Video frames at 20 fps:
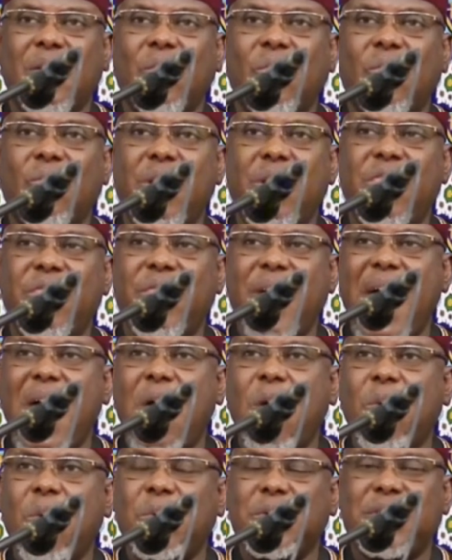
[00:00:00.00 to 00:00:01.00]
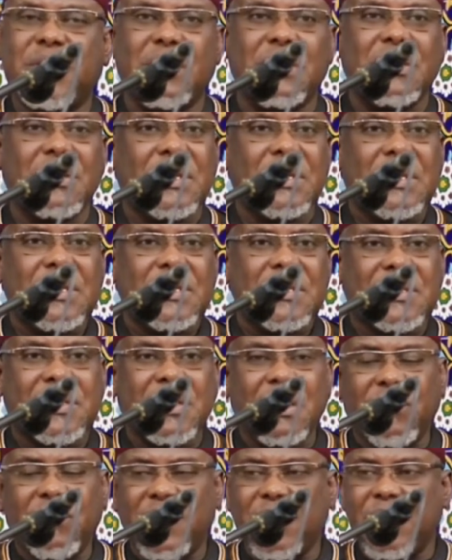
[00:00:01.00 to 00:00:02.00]
without
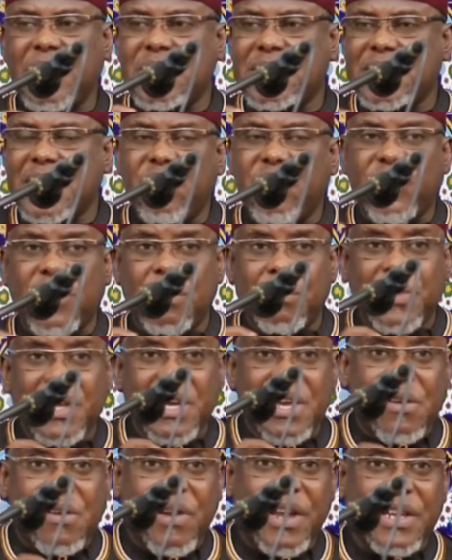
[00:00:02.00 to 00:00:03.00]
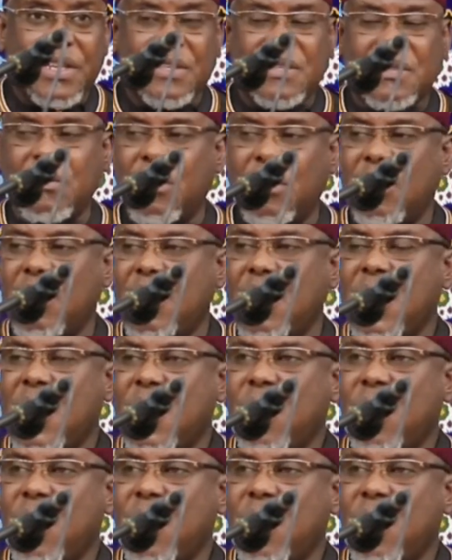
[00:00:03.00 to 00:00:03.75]
sieving the chaff from the grains,